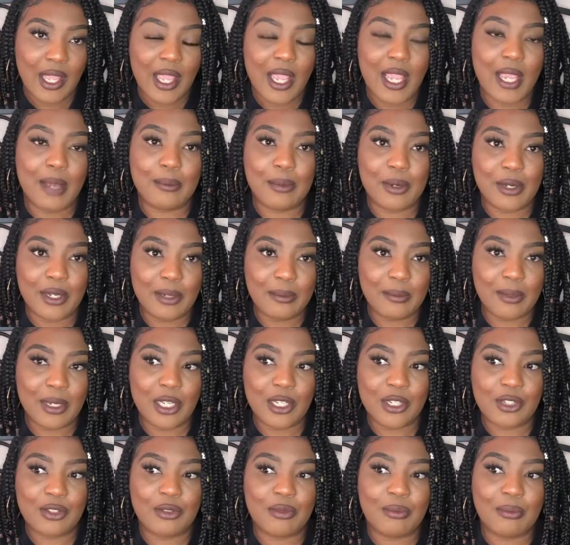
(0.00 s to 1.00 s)
And pretty
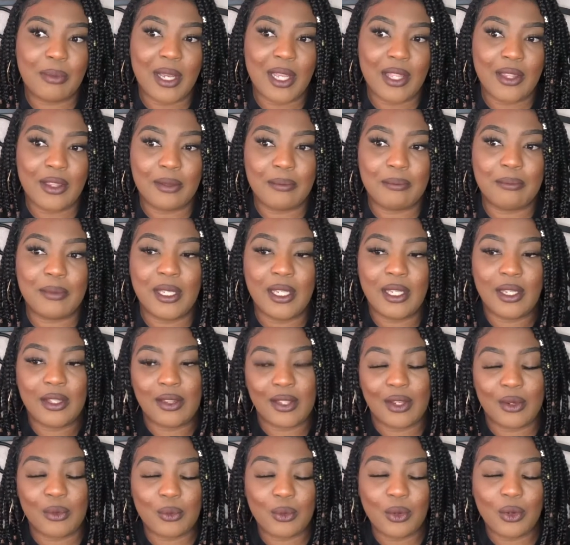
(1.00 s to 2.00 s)
much by them being in
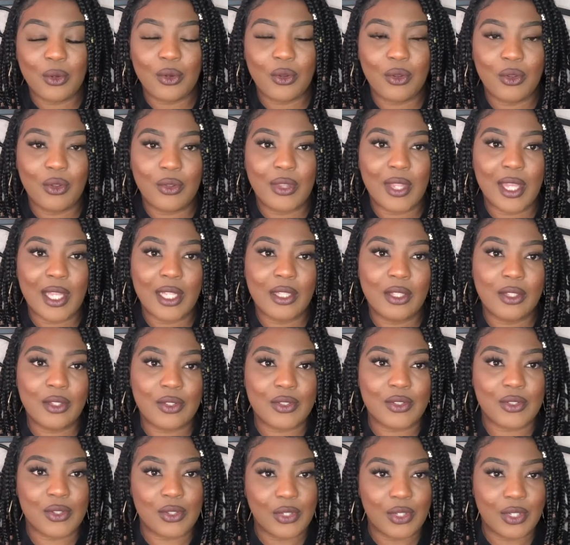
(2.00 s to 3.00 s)
that role, that
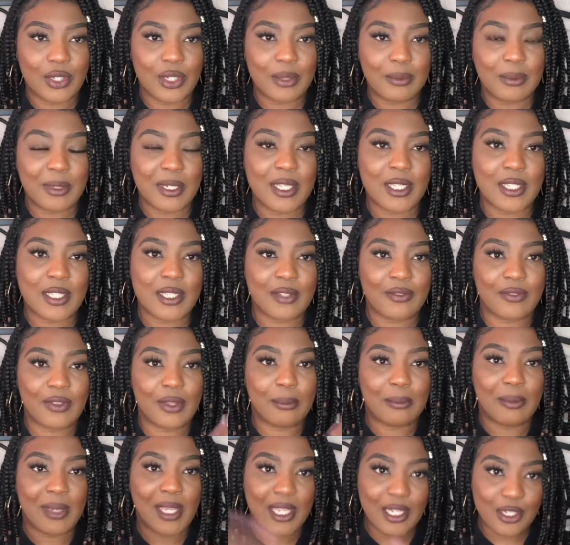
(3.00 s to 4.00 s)
looks good because if the
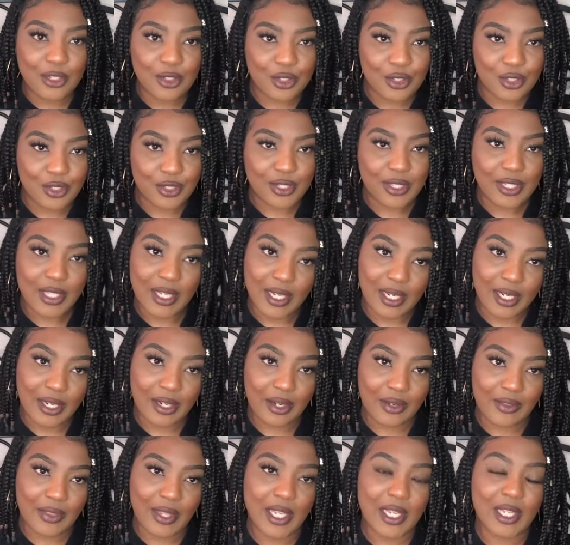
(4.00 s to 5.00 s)
manager's
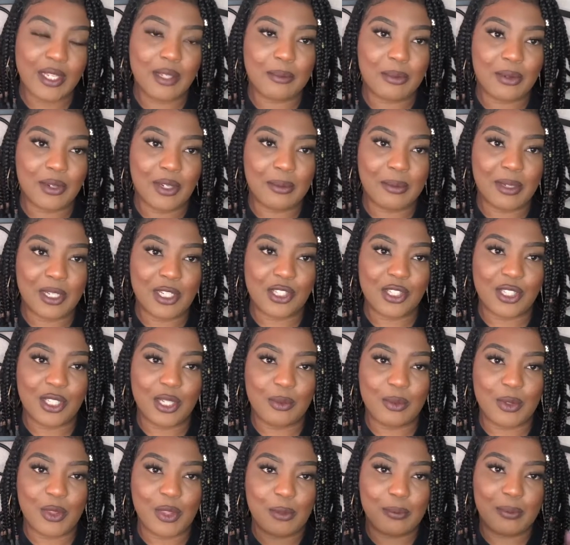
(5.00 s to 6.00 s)
there, they can pretty much see
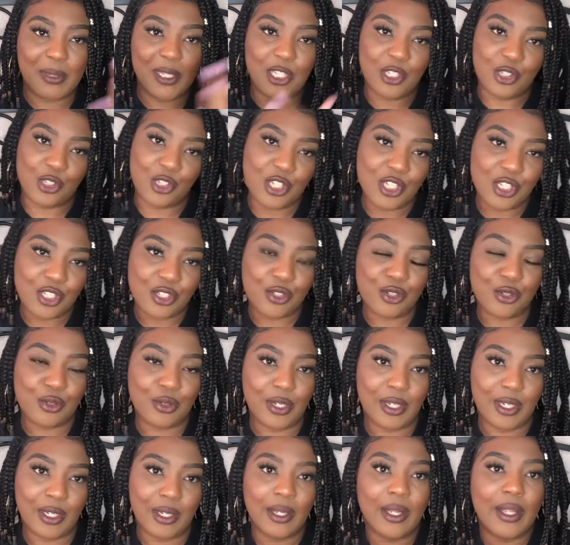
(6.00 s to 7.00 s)
what the PG's
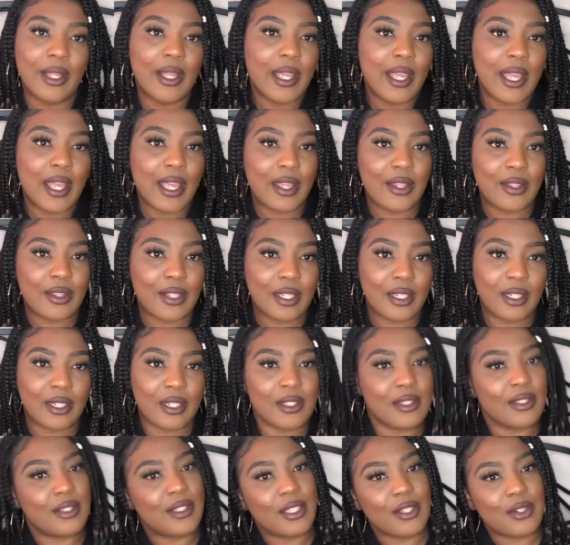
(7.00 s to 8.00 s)
doing and then
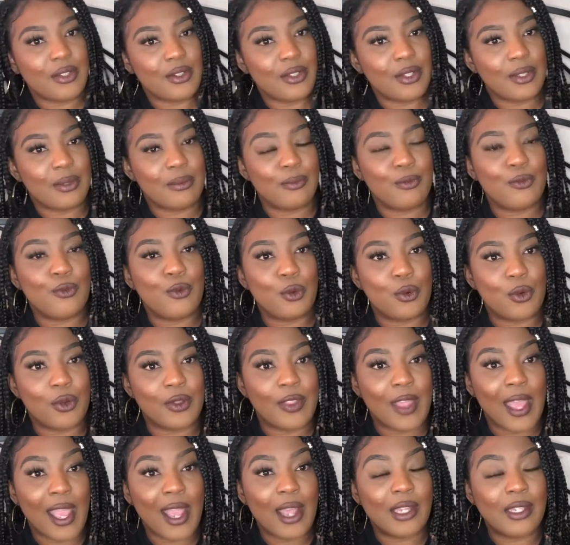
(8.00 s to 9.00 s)
consider them for
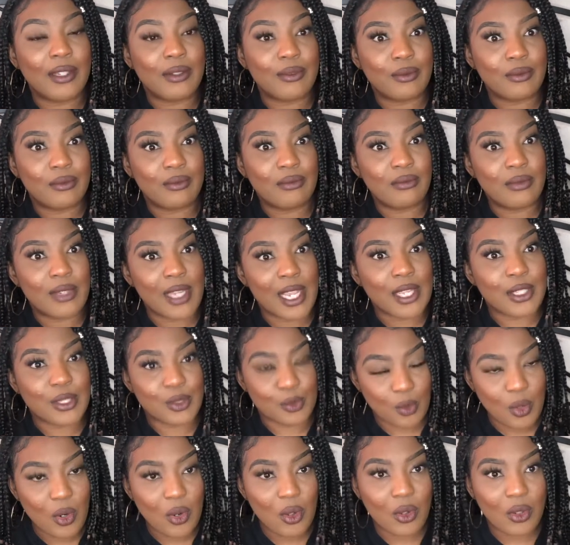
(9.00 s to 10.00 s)
that
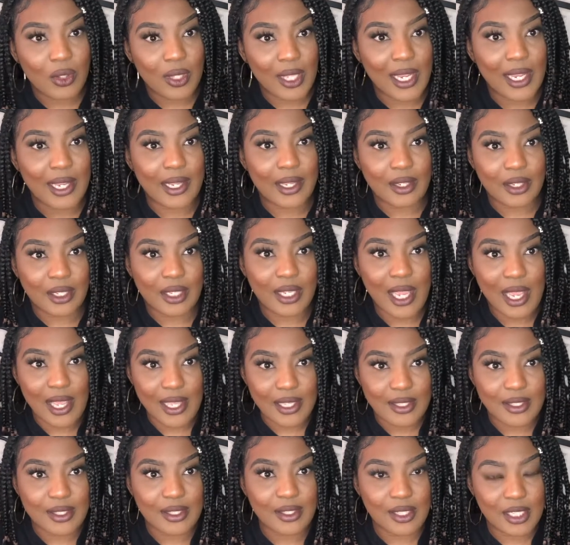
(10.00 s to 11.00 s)
next role. Like,
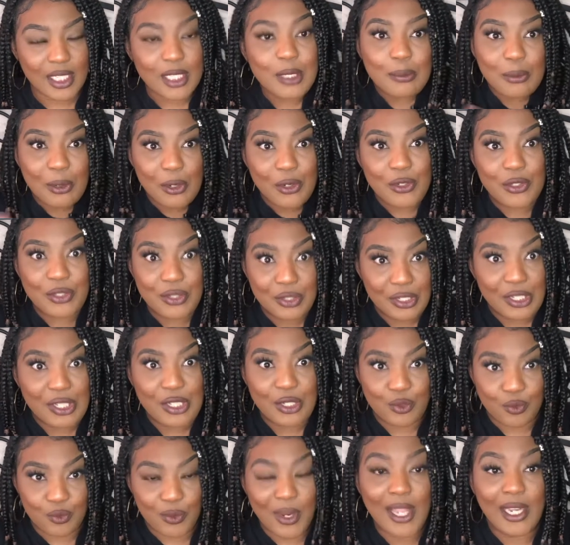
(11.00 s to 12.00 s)
yes, this person
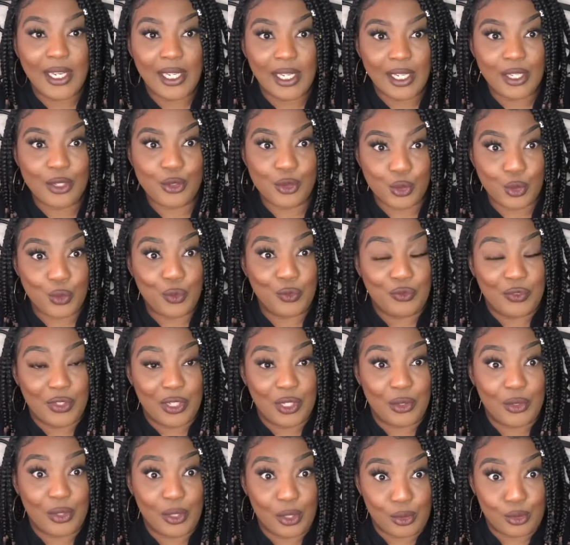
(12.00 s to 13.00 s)
is ready to
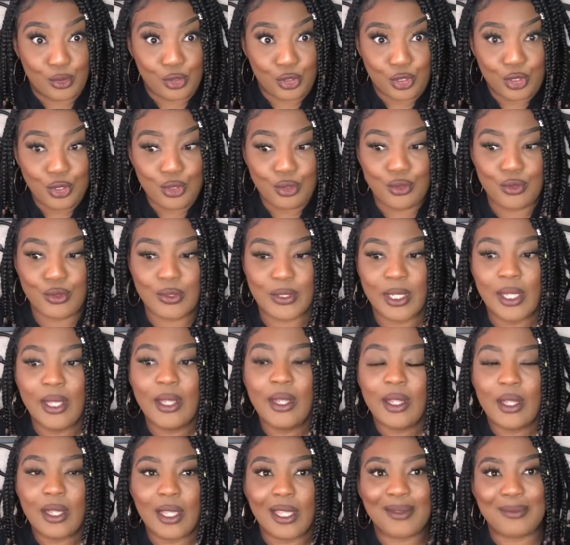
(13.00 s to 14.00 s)
fill those shoes,
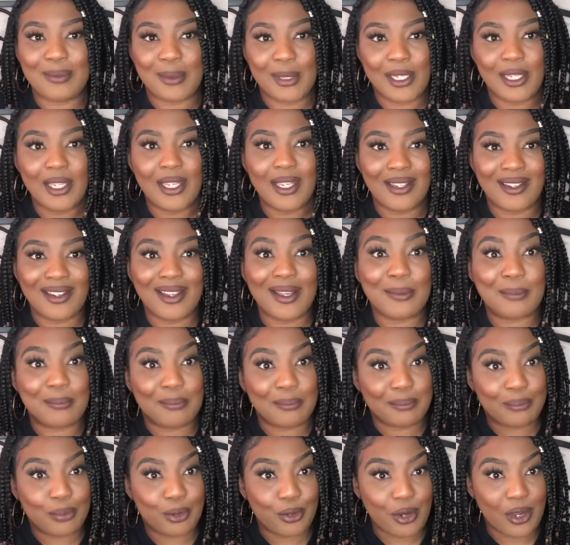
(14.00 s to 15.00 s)
like being in a
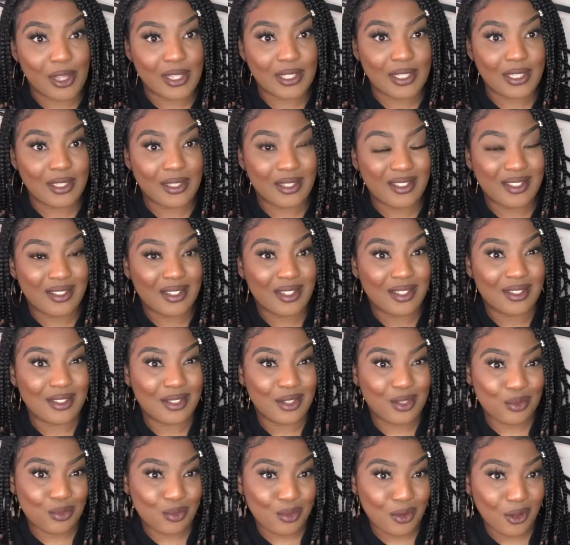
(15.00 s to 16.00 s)
process
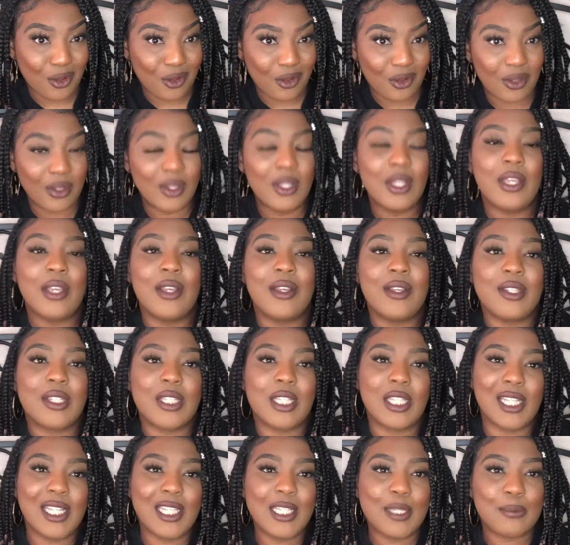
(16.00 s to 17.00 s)
assistant role.
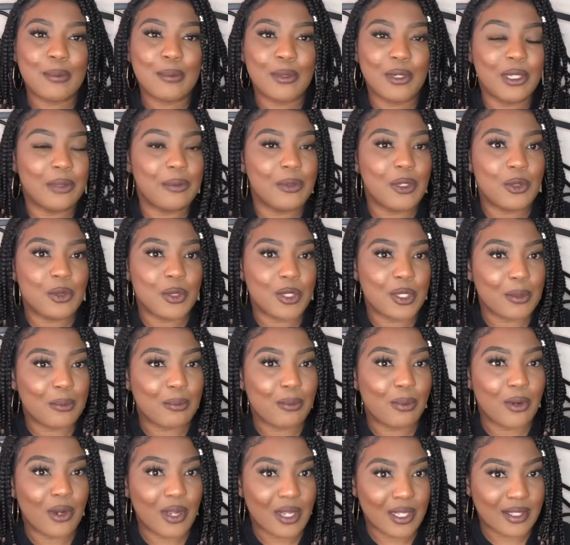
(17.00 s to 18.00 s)
So that's pretty much what the
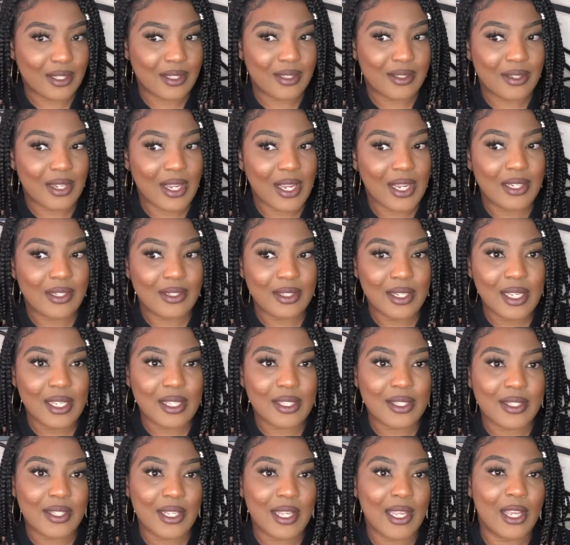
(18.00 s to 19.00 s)
process guide
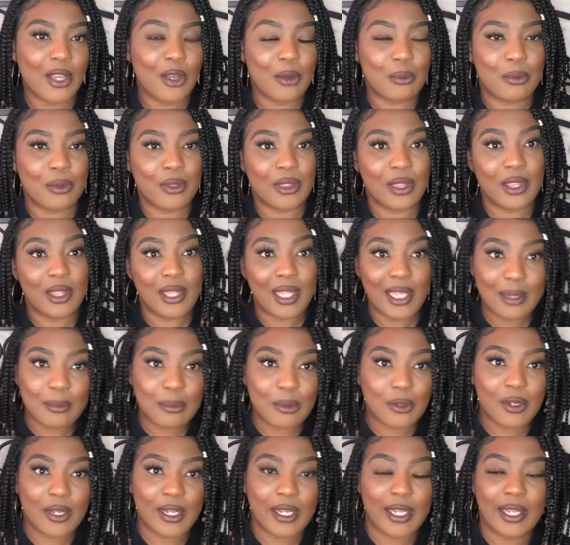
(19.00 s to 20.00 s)
does. They help with
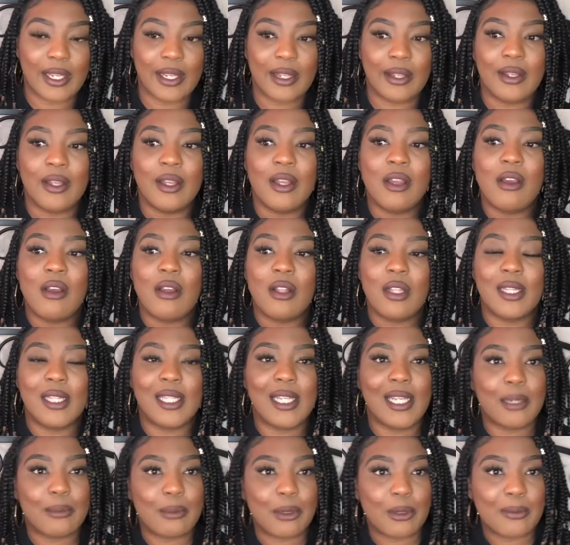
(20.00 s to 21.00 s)
laboring,
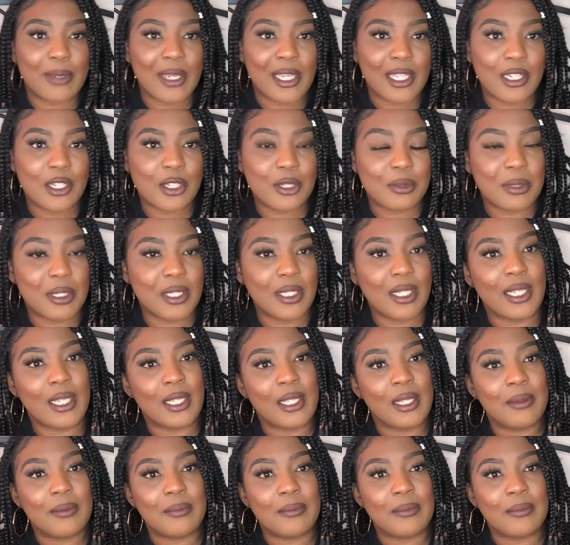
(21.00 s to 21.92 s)
labor management, like